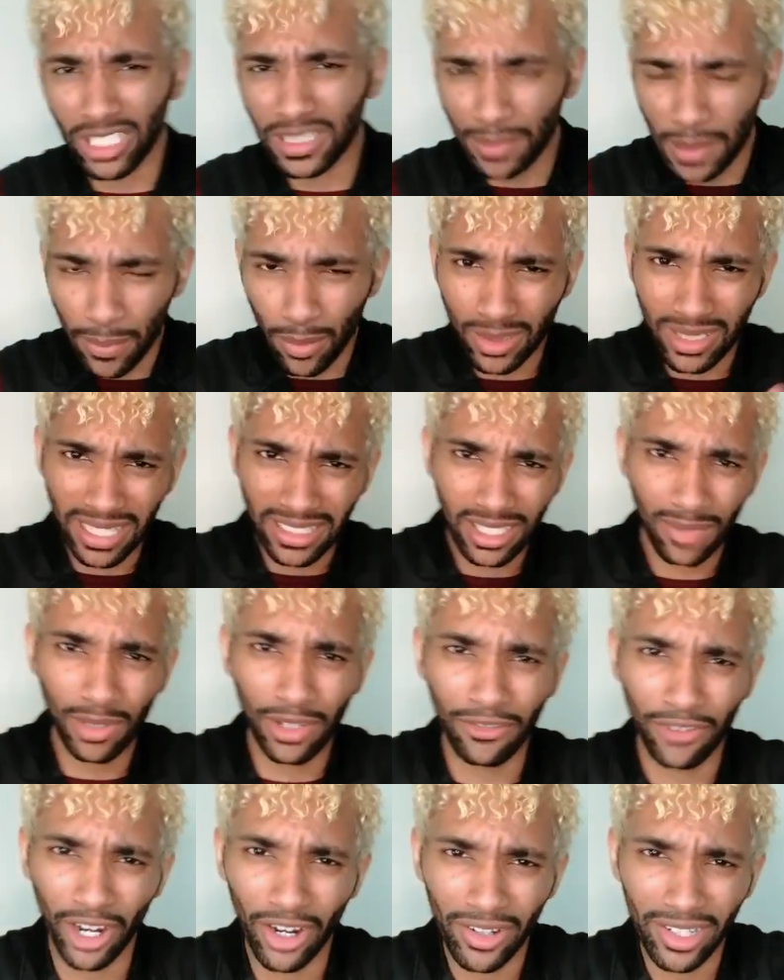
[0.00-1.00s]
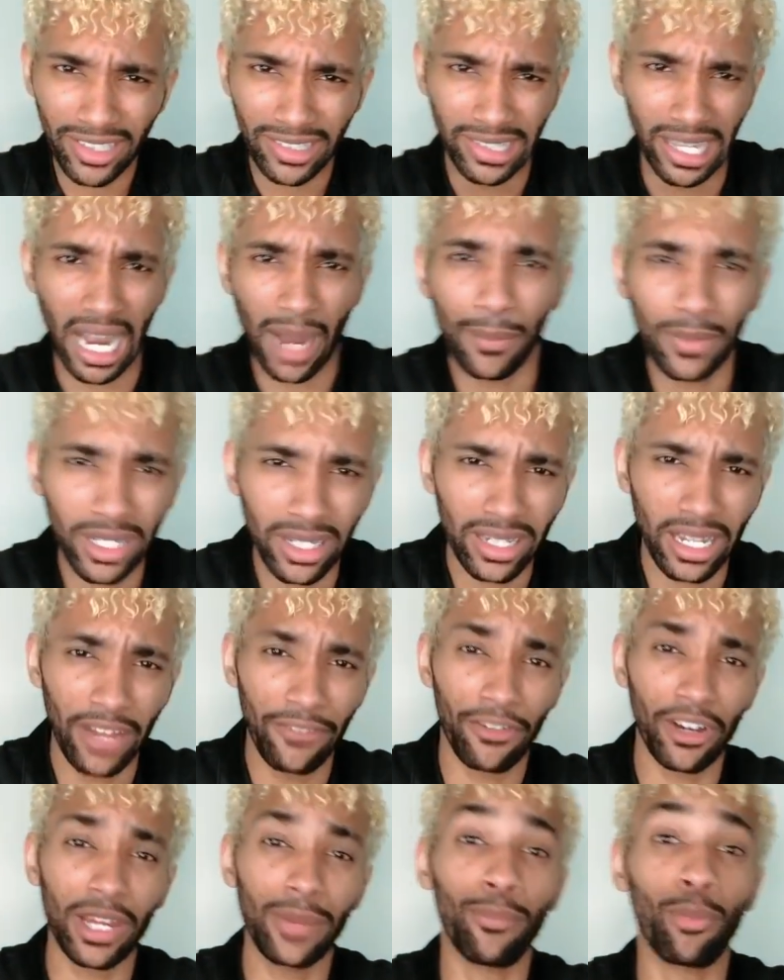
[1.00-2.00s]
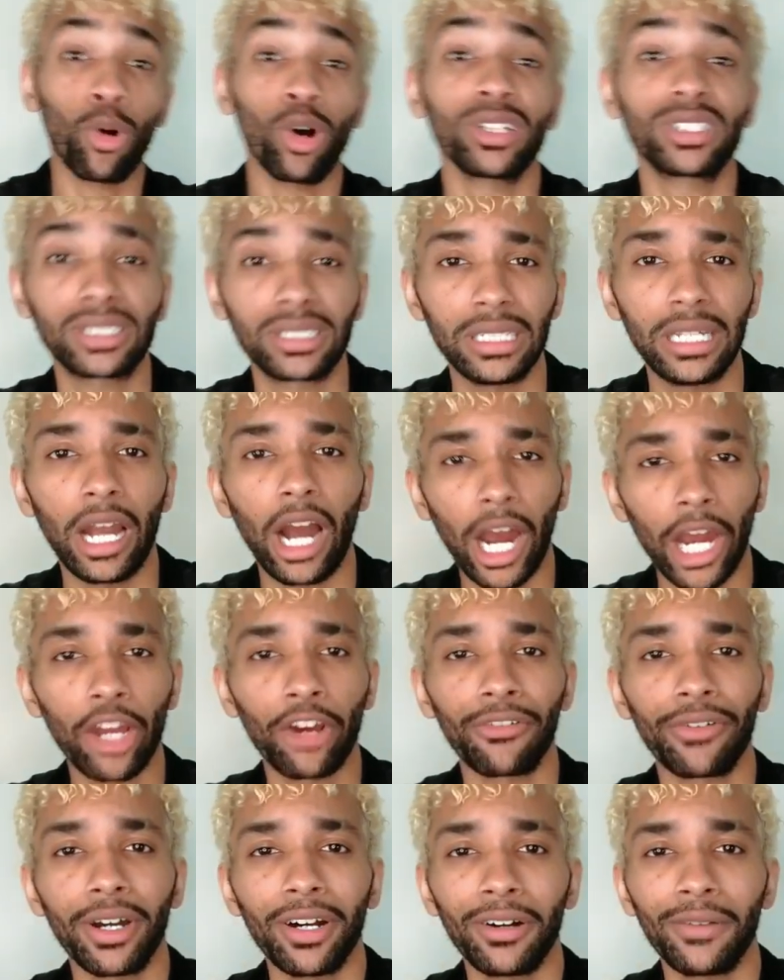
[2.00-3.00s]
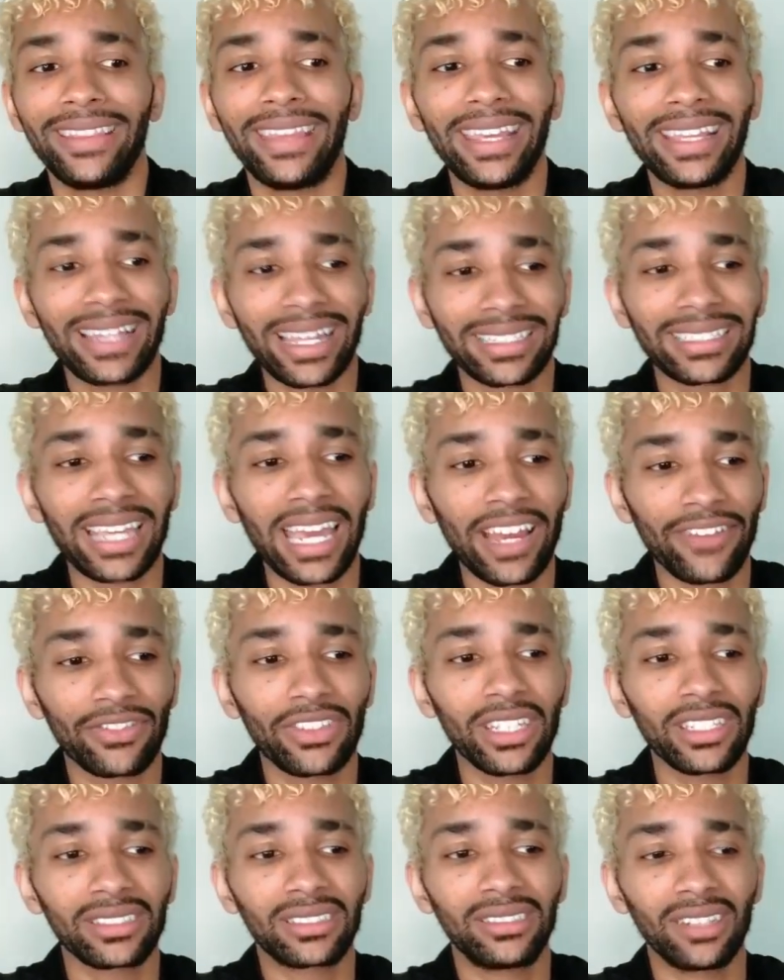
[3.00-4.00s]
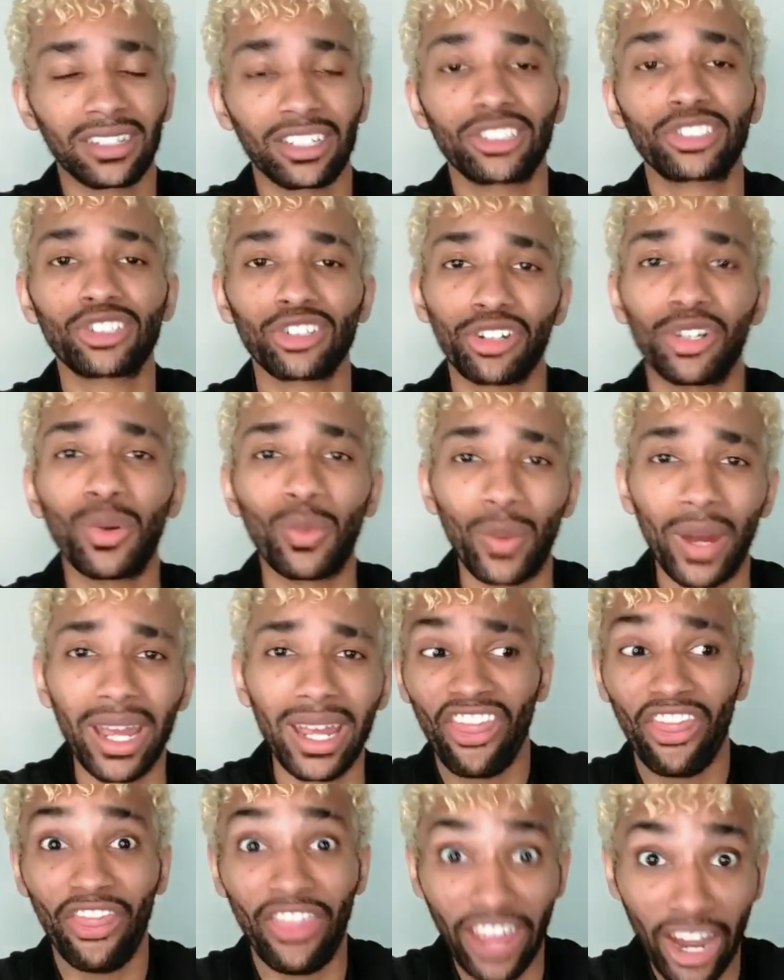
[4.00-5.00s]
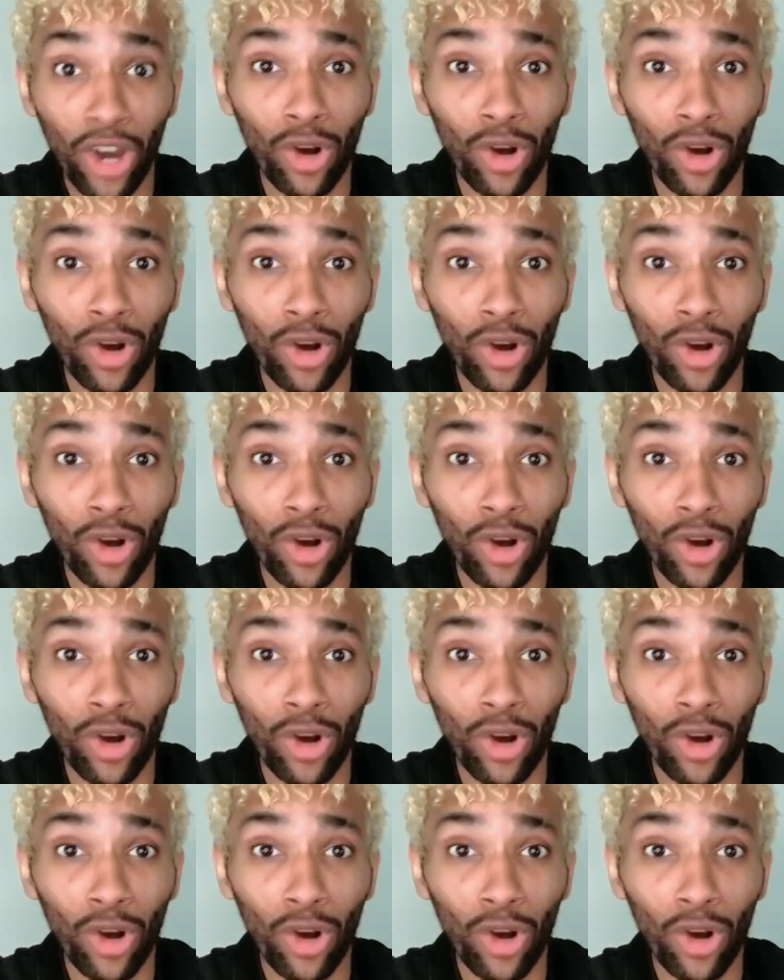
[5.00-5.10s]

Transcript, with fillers: people tend to be very dominant and very bossy IRL. They like to have things done a certain way, their